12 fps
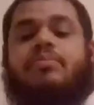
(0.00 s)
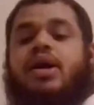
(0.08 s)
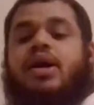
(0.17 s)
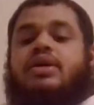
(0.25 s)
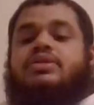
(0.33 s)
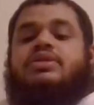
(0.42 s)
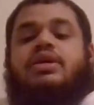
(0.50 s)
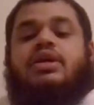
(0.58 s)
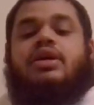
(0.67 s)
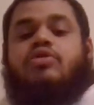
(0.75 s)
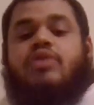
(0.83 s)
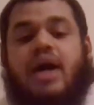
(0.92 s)
because
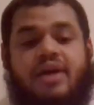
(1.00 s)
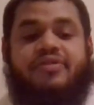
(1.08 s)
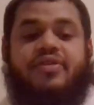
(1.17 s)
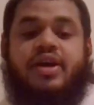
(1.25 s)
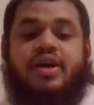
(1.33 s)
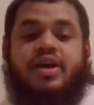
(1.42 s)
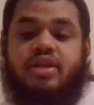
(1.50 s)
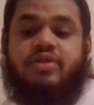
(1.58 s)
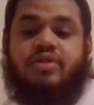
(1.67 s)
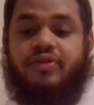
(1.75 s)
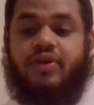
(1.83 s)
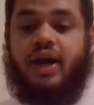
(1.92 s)
you got to figure
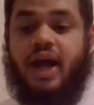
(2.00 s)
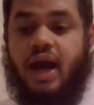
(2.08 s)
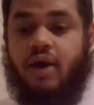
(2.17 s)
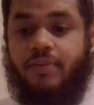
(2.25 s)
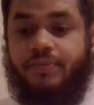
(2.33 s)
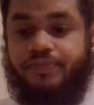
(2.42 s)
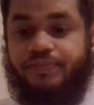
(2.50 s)
shit the fuck out.